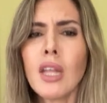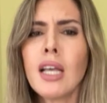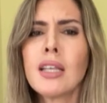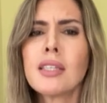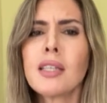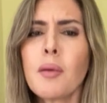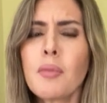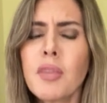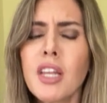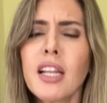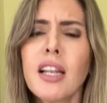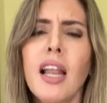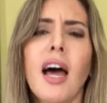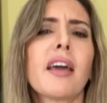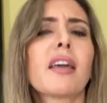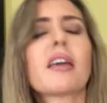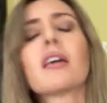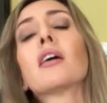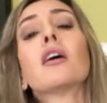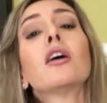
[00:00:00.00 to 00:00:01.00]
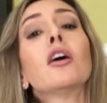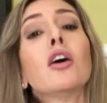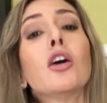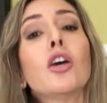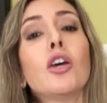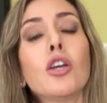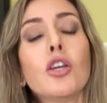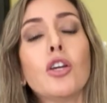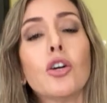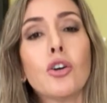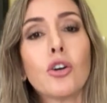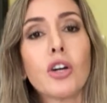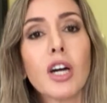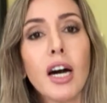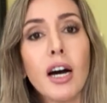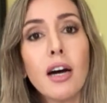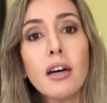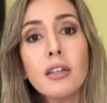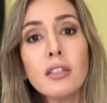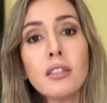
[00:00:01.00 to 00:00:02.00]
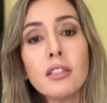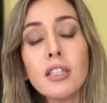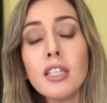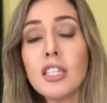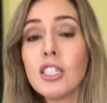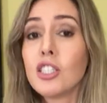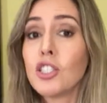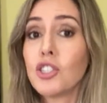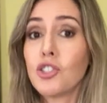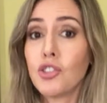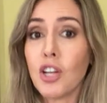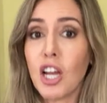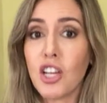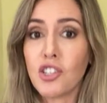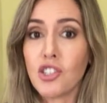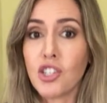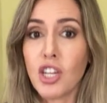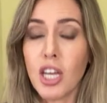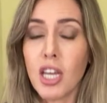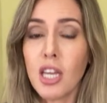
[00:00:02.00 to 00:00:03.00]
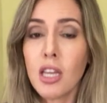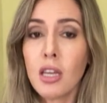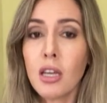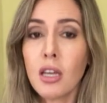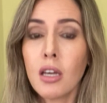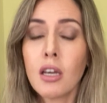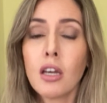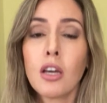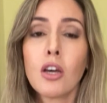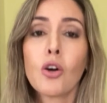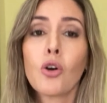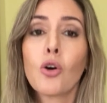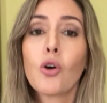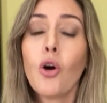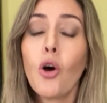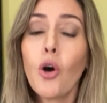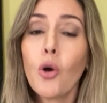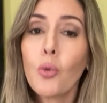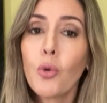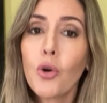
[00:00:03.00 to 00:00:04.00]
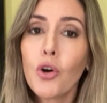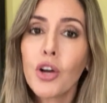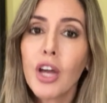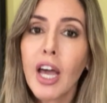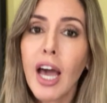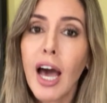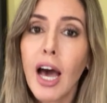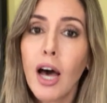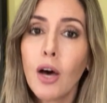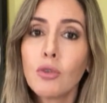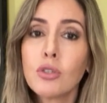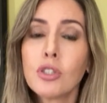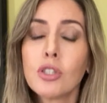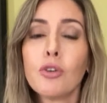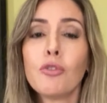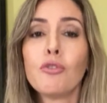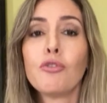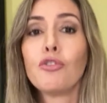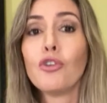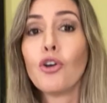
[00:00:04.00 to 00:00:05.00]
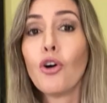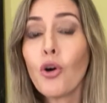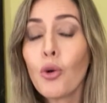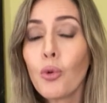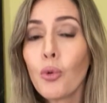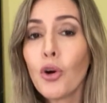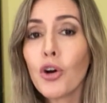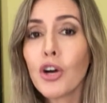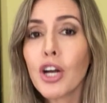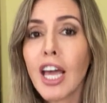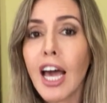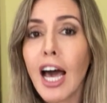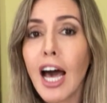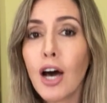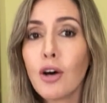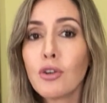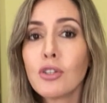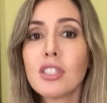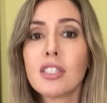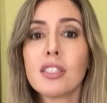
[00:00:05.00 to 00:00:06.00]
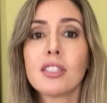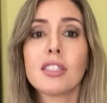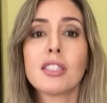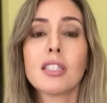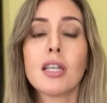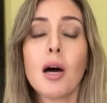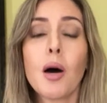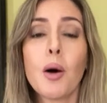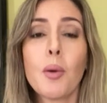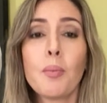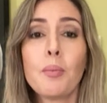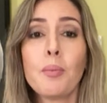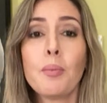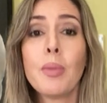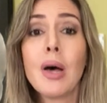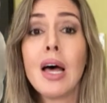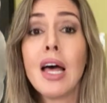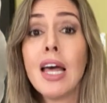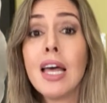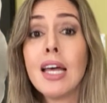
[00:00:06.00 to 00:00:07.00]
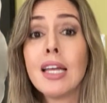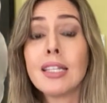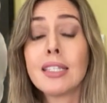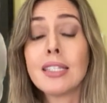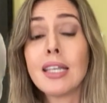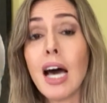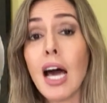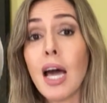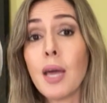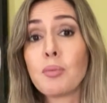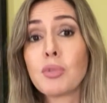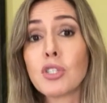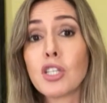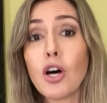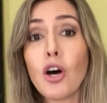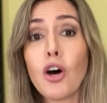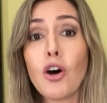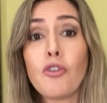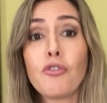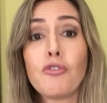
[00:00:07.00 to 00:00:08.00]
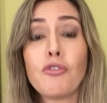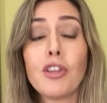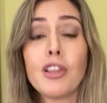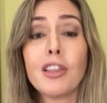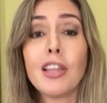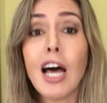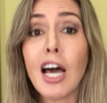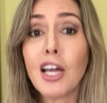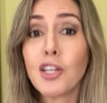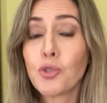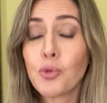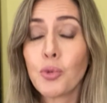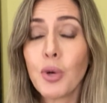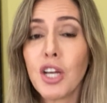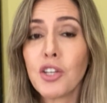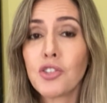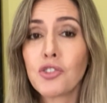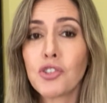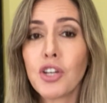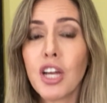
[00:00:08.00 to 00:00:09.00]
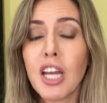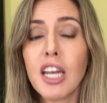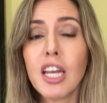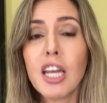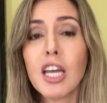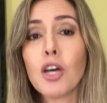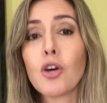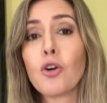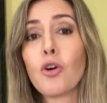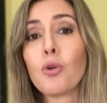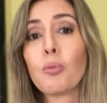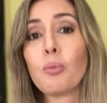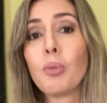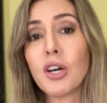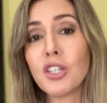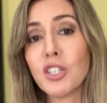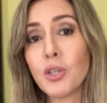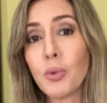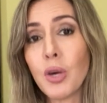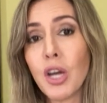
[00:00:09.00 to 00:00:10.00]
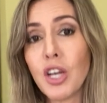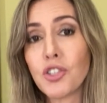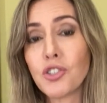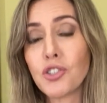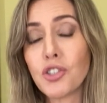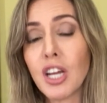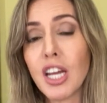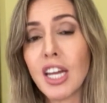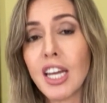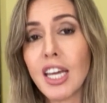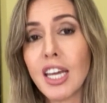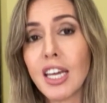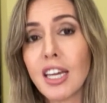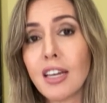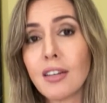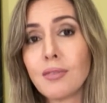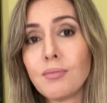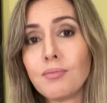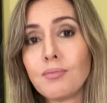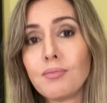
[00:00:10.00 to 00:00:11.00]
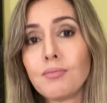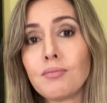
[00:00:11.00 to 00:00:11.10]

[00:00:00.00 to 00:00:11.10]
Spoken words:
Something like yoga, stretching, core workout, floor workout, some types of lightweight training or body weight training.